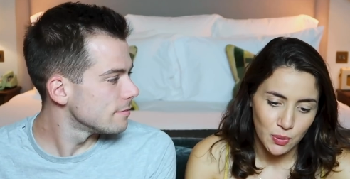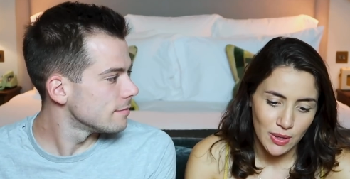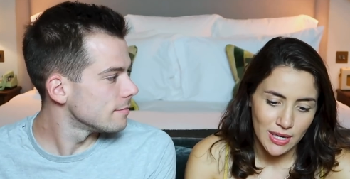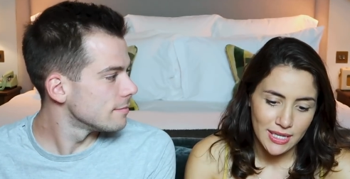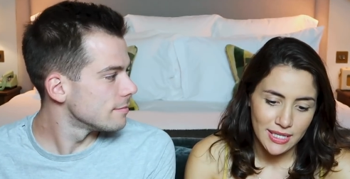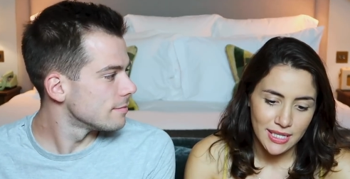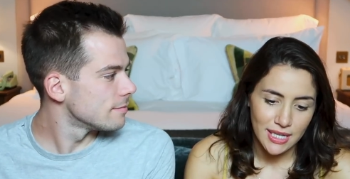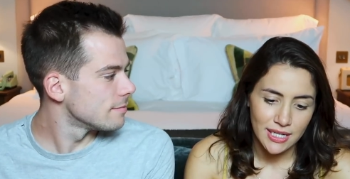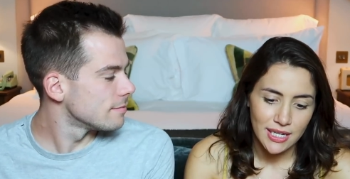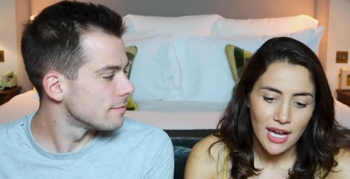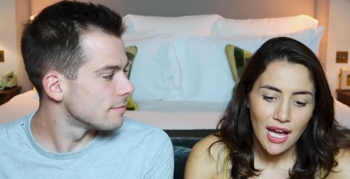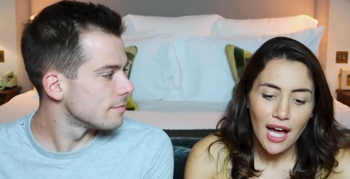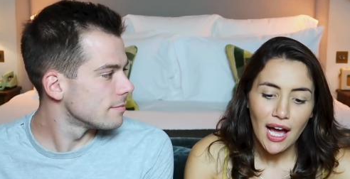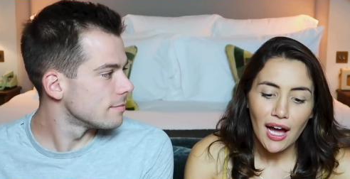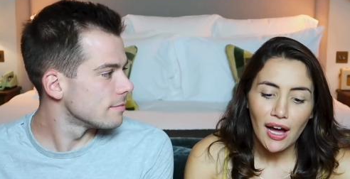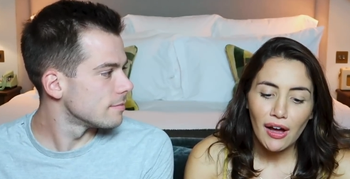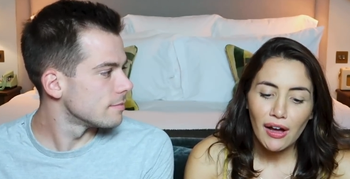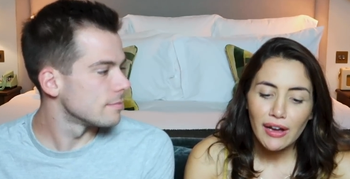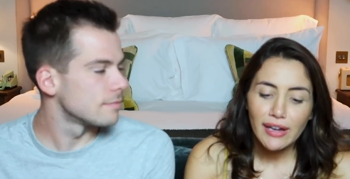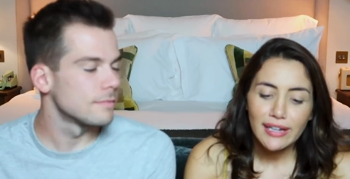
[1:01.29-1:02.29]
Speaker 1: tweeted,
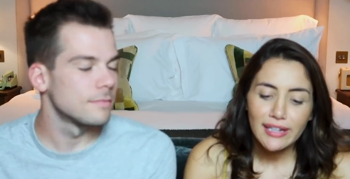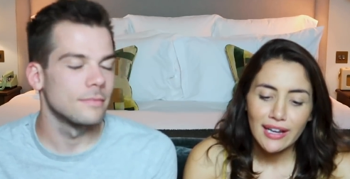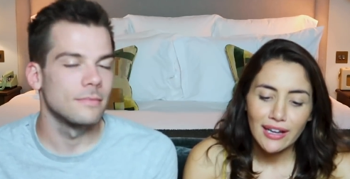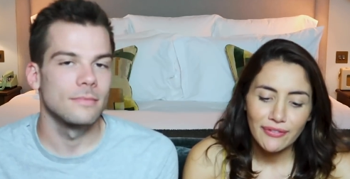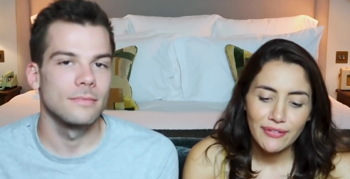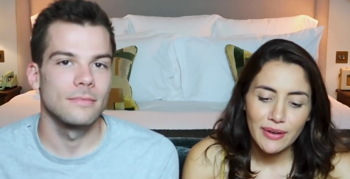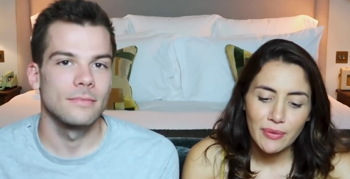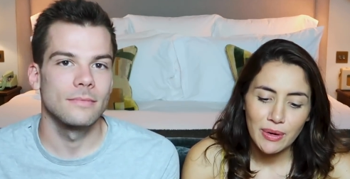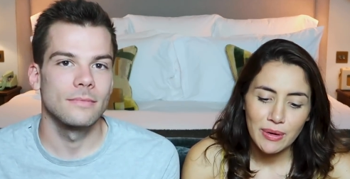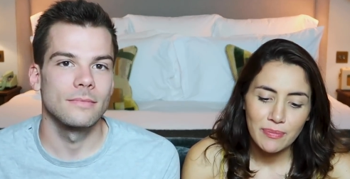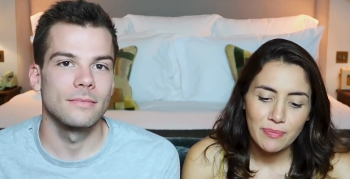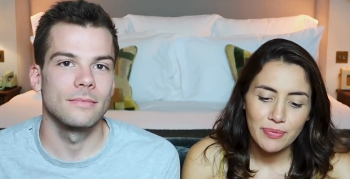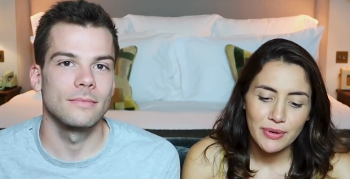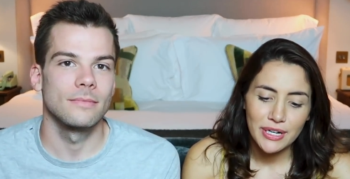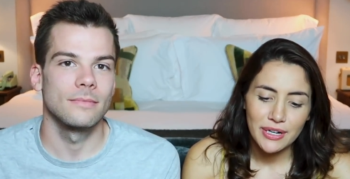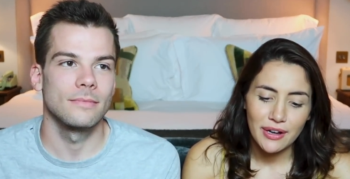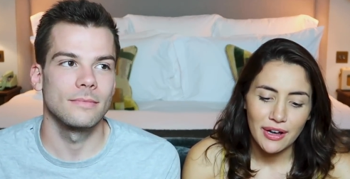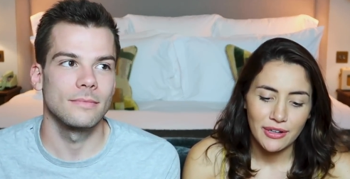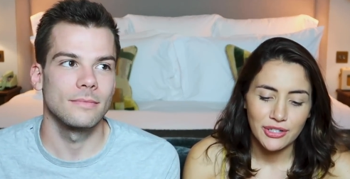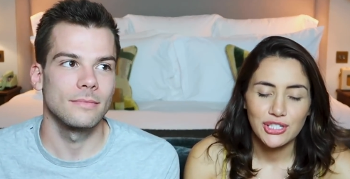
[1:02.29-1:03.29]
I love it when
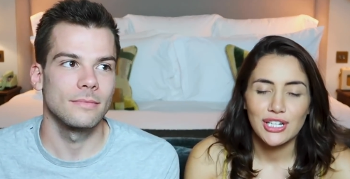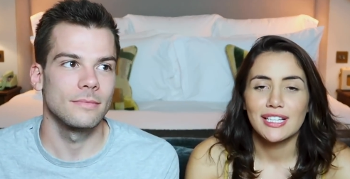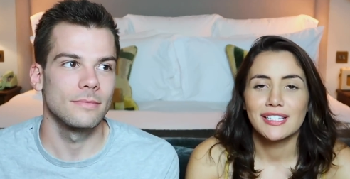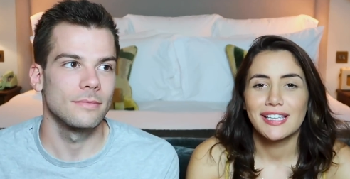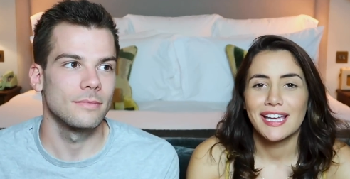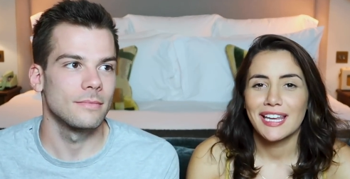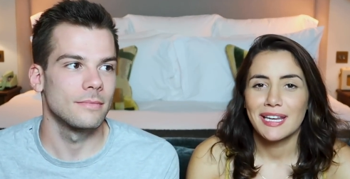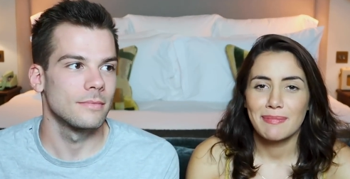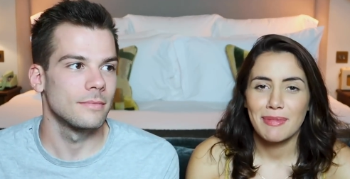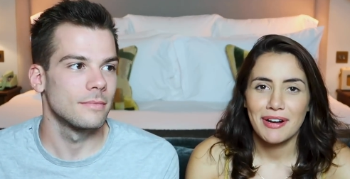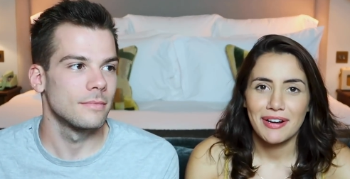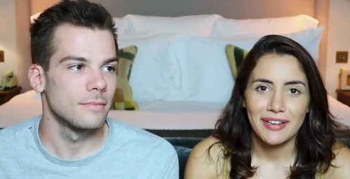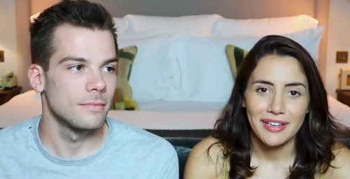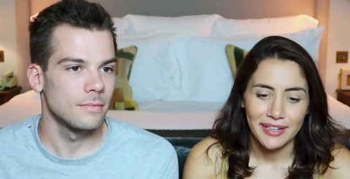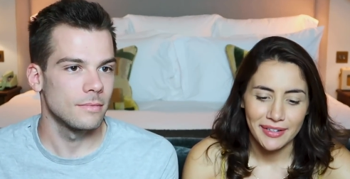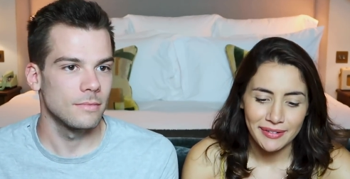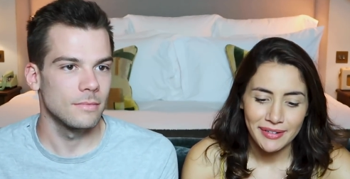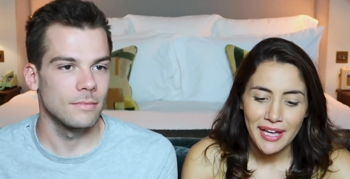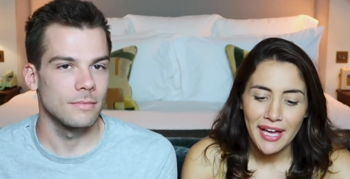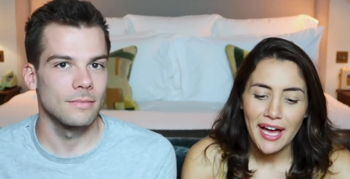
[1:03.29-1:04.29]
Brit, oh, shall I say it in
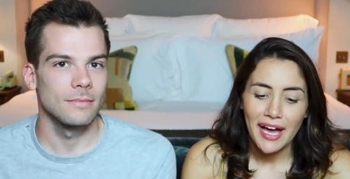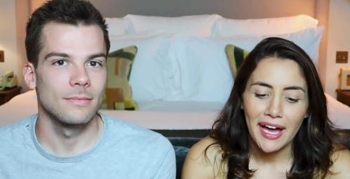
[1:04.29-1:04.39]
American?